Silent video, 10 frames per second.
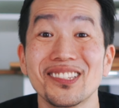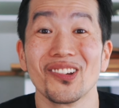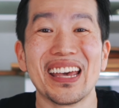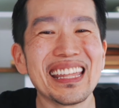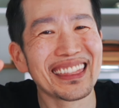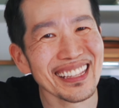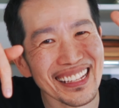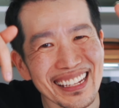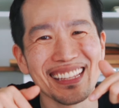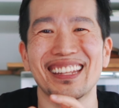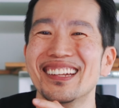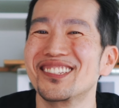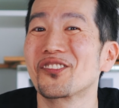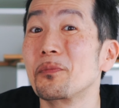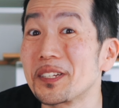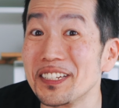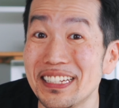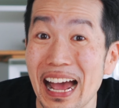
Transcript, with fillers: so hit the link in the description